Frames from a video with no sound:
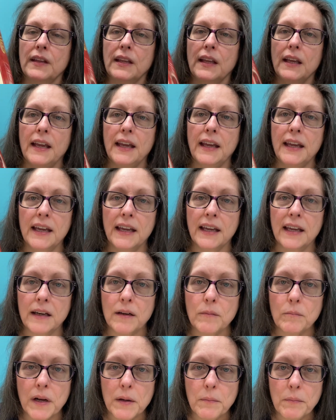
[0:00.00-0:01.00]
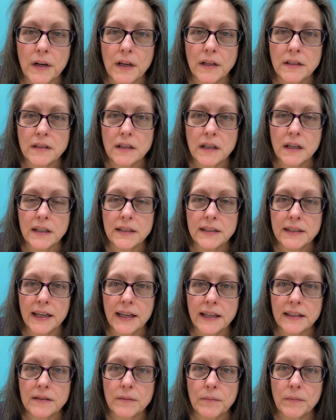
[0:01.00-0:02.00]
and my boss
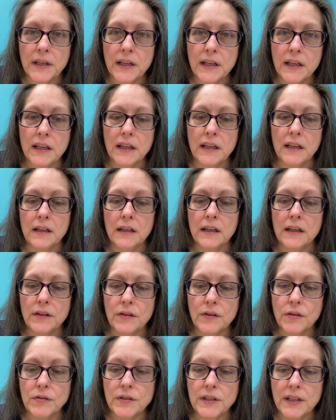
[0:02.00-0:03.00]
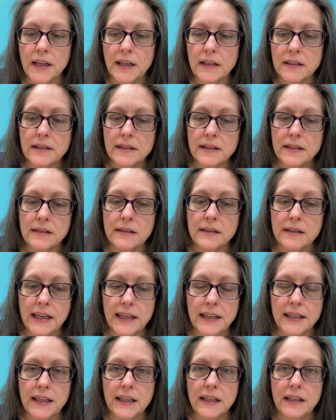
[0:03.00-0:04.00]
contacts me through text
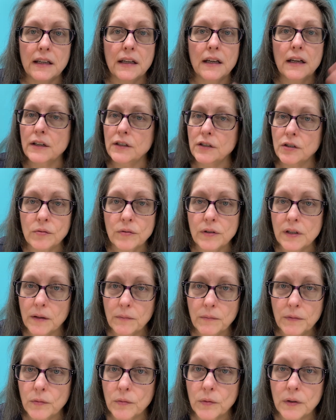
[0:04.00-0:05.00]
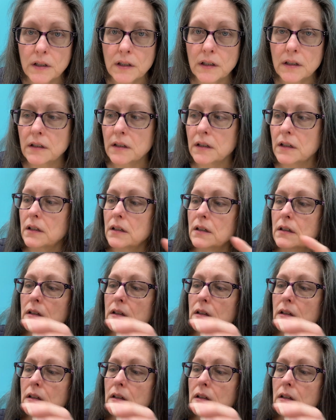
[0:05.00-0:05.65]
stating, don't come to work